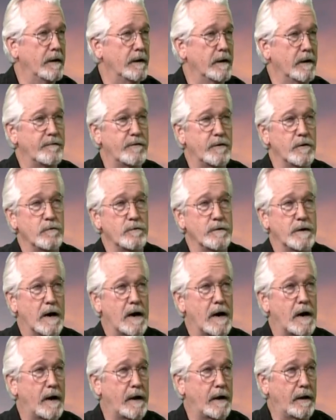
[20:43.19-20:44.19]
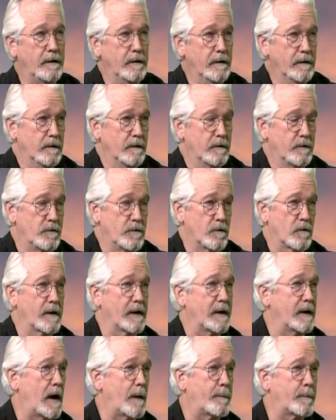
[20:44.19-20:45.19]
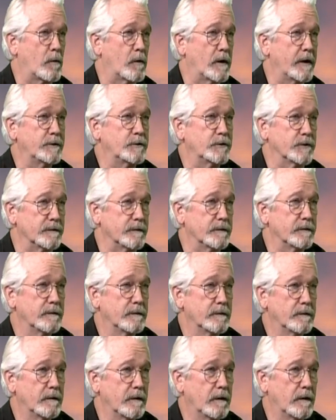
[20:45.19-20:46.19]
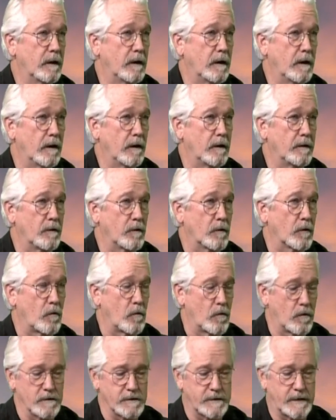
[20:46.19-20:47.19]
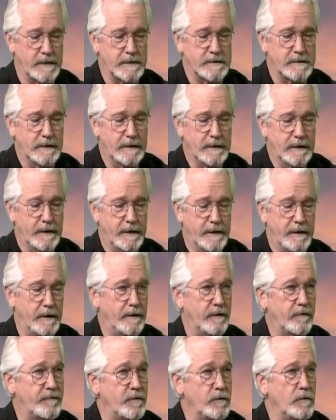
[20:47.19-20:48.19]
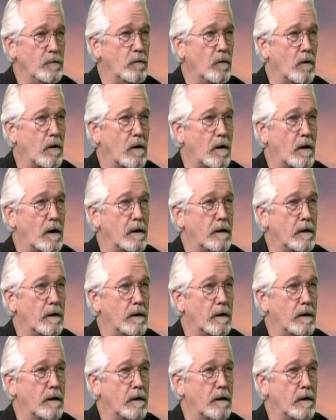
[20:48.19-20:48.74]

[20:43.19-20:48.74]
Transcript: if you die during an operation, you're a coroner's case. If you are